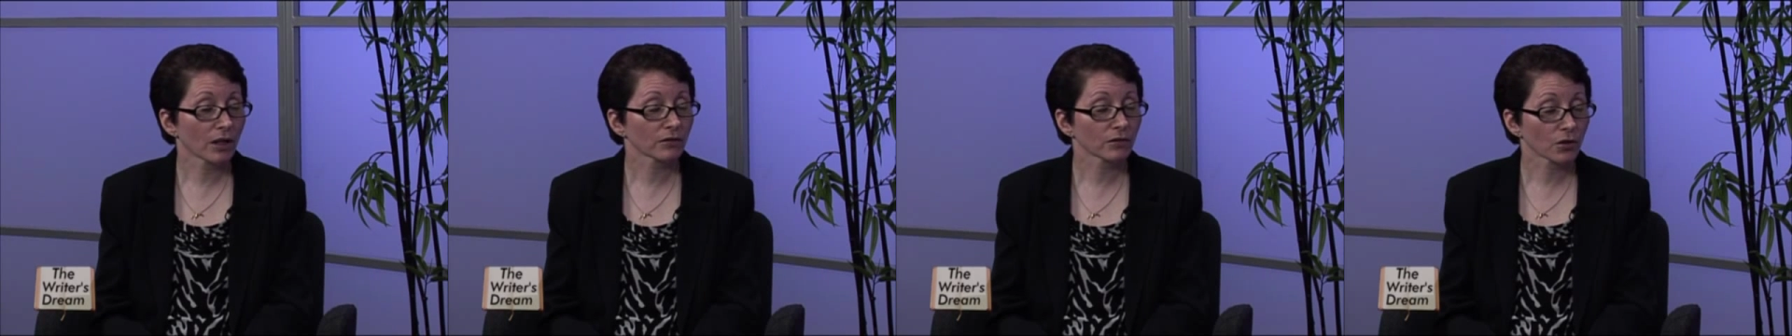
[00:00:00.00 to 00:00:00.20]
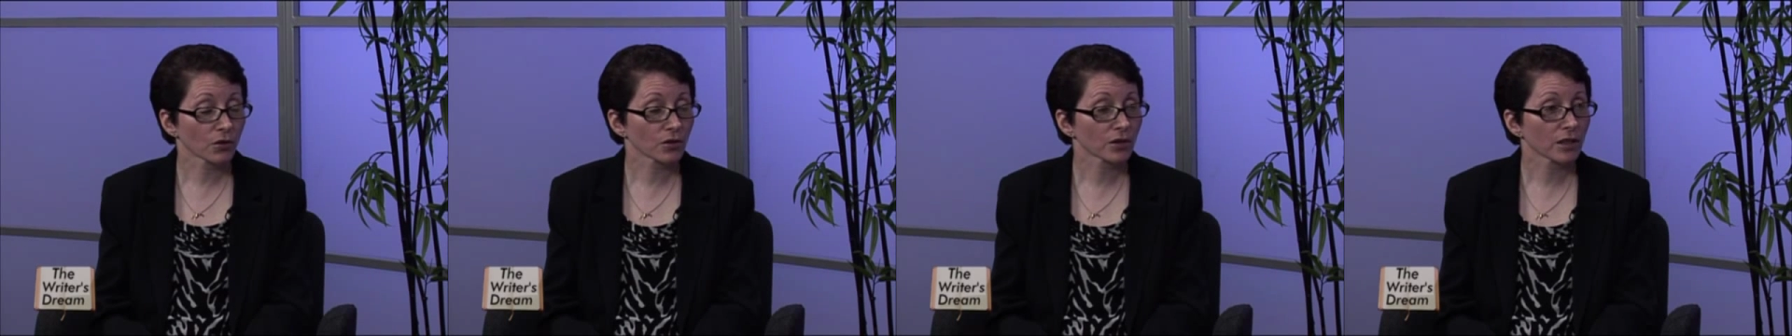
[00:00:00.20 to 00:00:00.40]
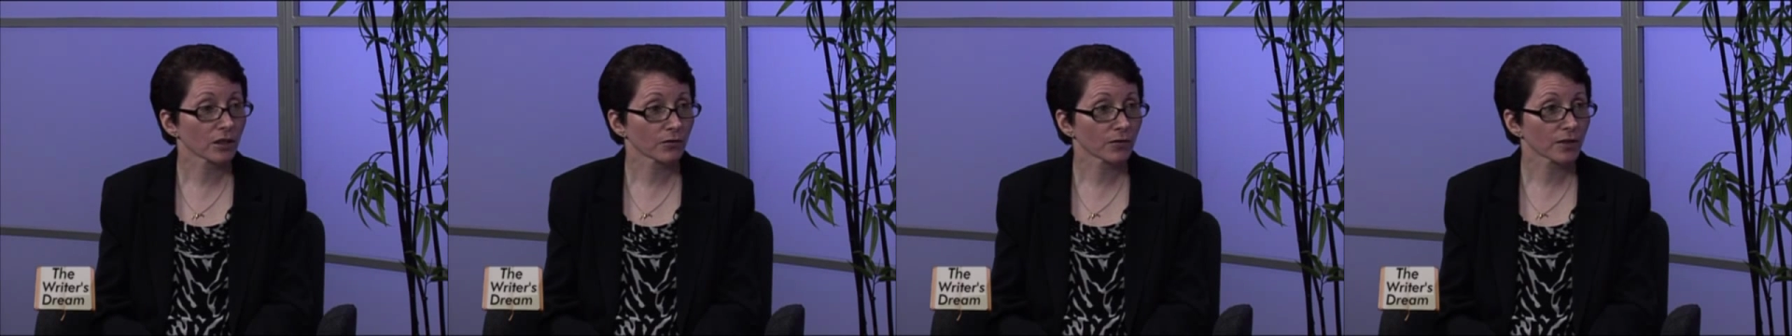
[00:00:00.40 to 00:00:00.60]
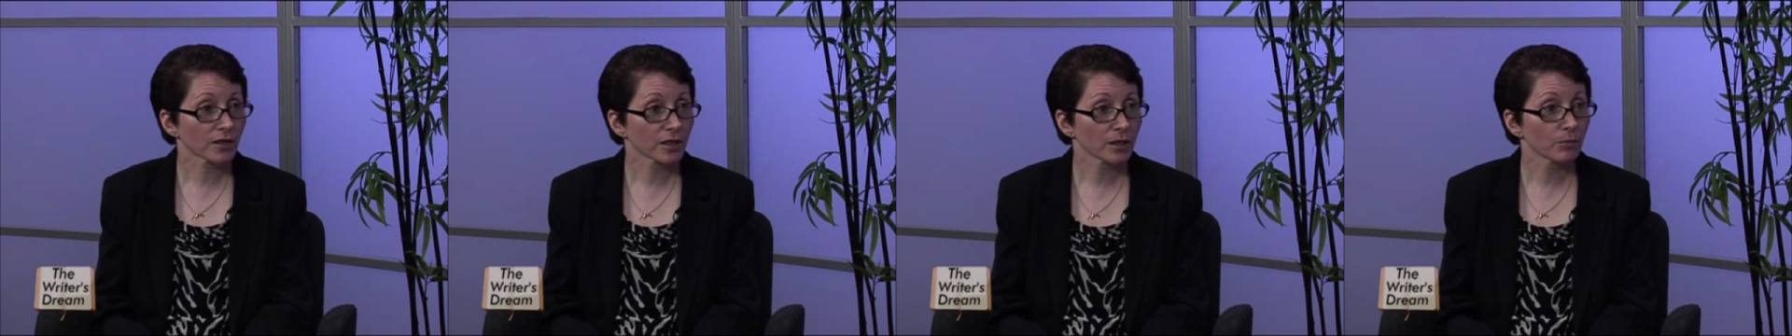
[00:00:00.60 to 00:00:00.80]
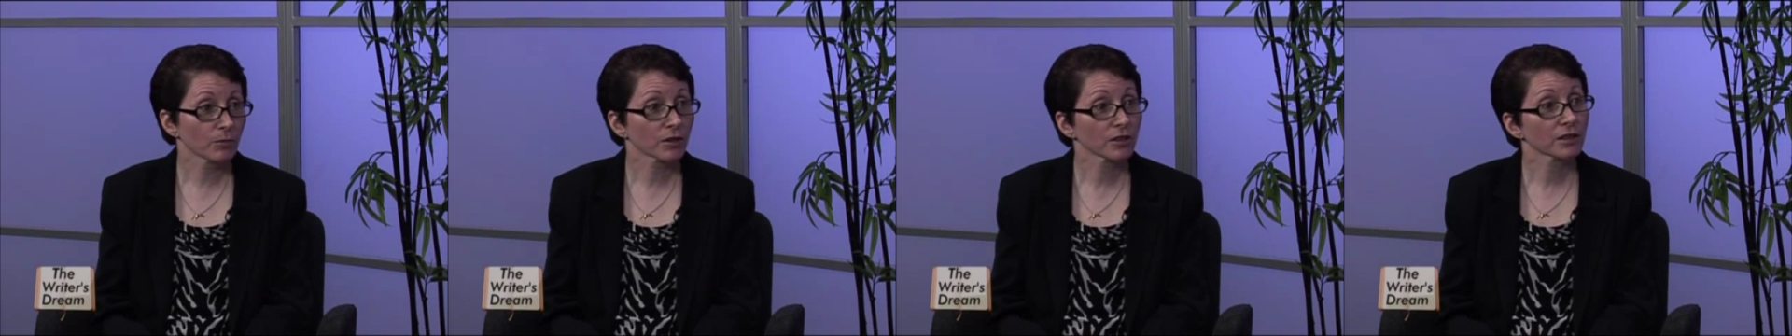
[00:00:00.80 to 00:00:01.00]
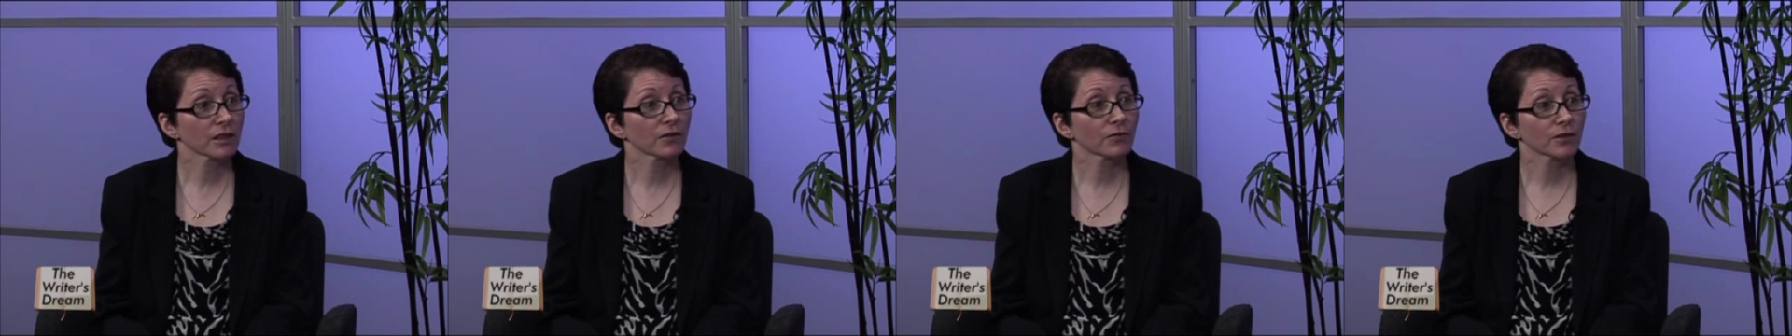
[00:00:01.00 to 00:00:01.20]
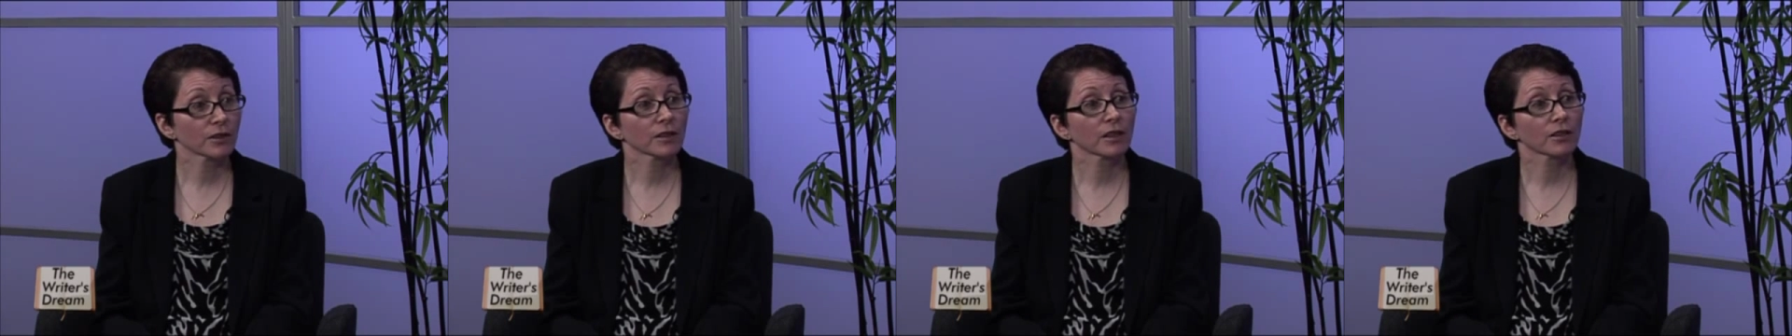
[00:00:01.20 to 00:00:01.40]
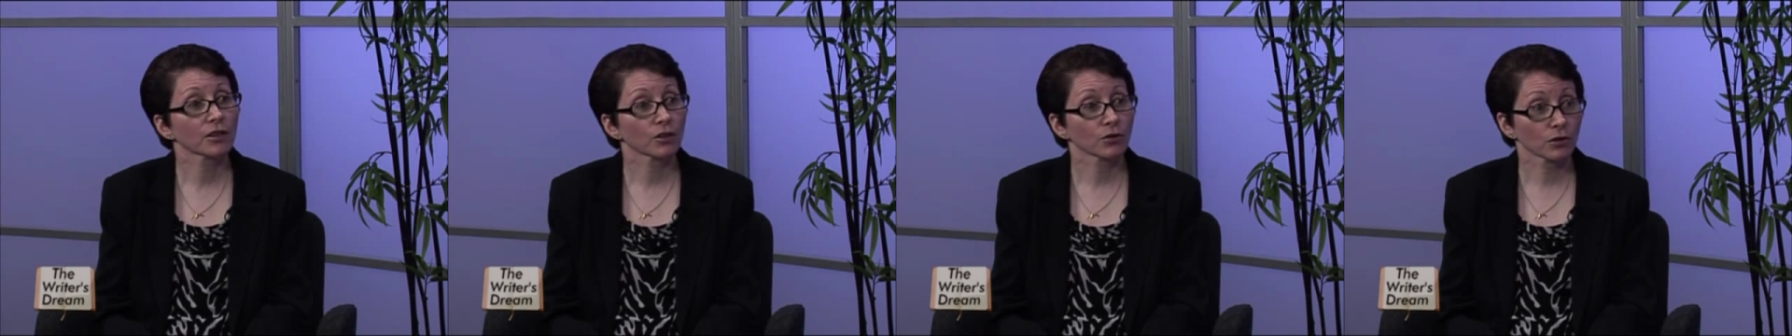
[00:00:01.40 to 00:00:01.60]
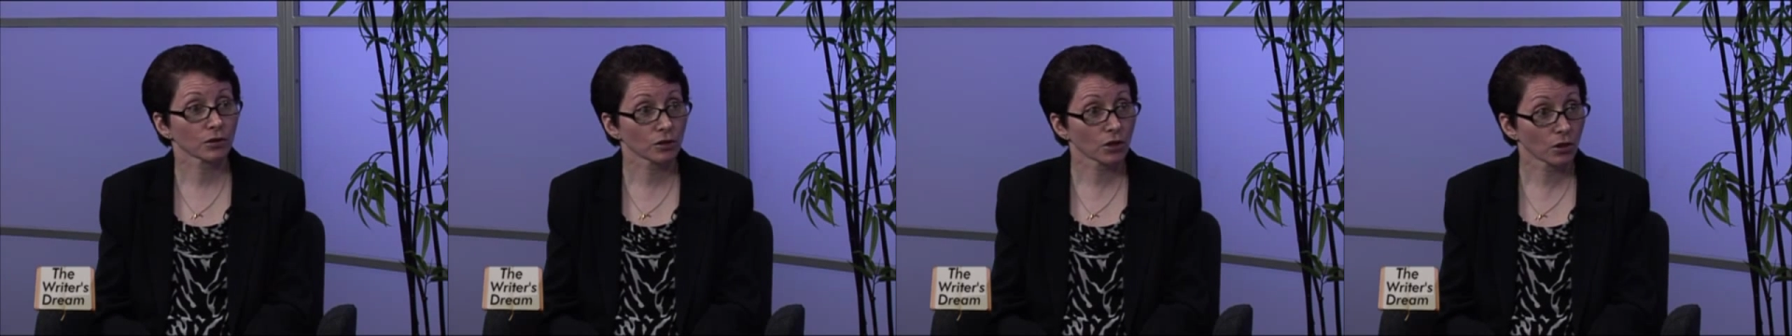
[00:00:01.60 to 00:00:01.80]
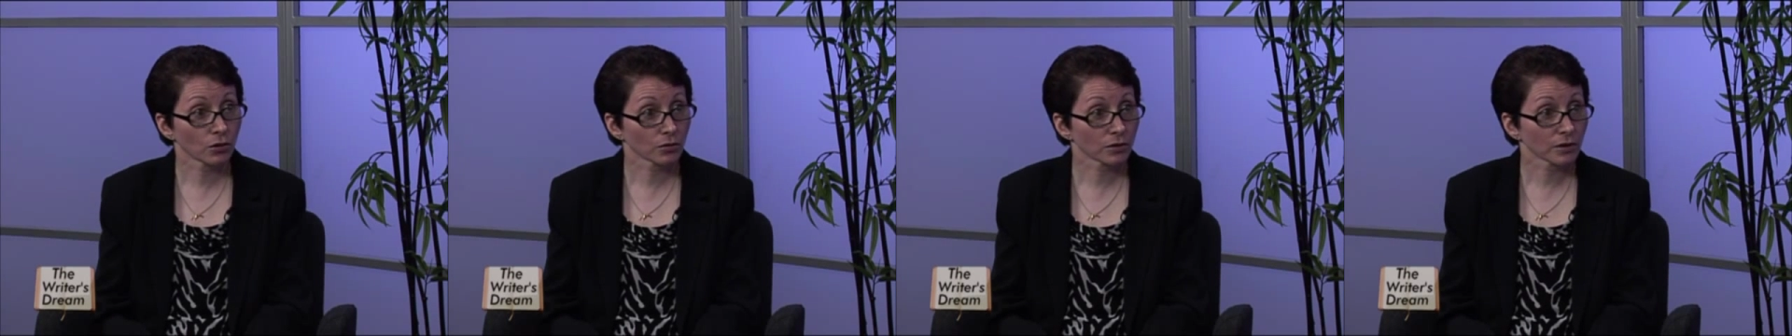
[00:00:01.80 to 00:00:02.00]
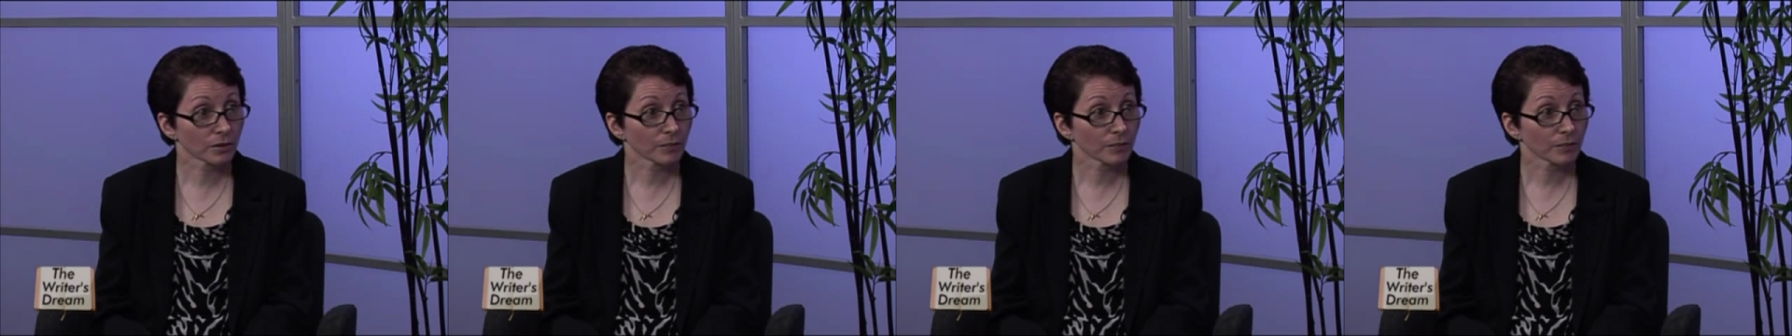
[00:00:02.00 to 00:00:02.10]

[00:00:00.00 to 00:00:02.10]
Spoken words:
low self-esteem because they feel like they're alone.